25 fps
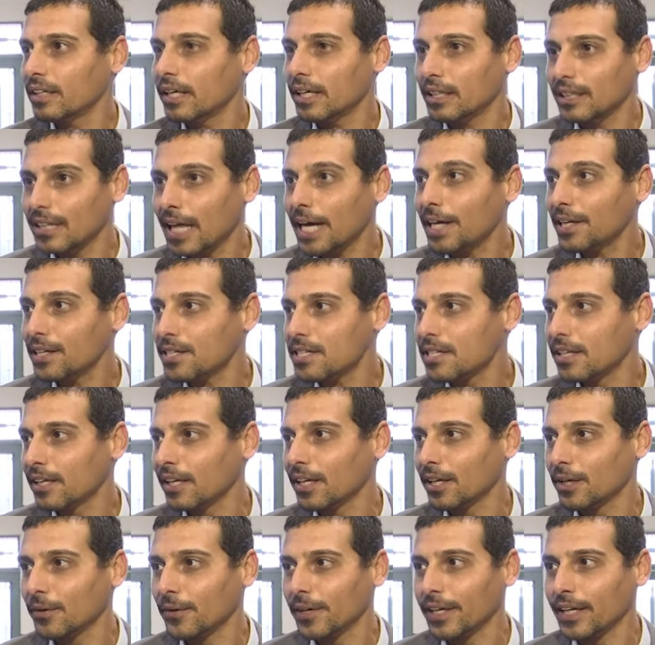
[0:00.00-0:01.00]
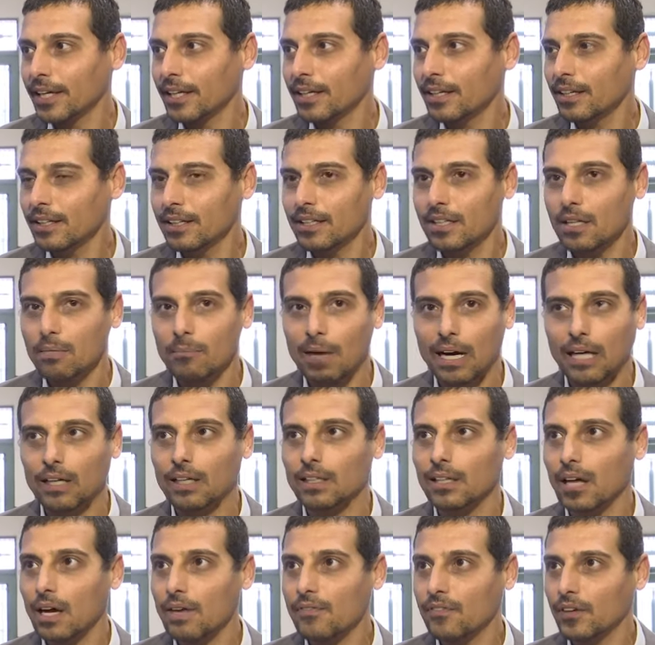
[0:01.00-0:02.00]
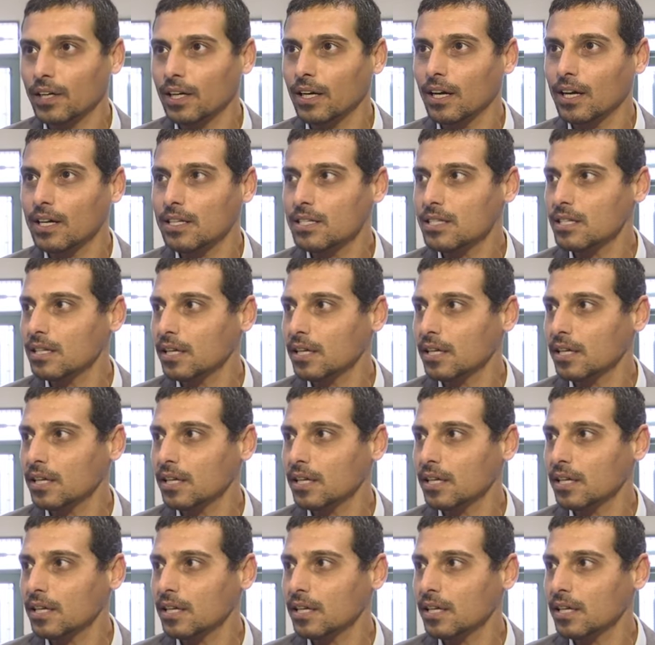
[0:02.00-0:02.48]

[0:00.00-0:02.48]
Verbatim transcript: latest hearing in the Michael Leifer case,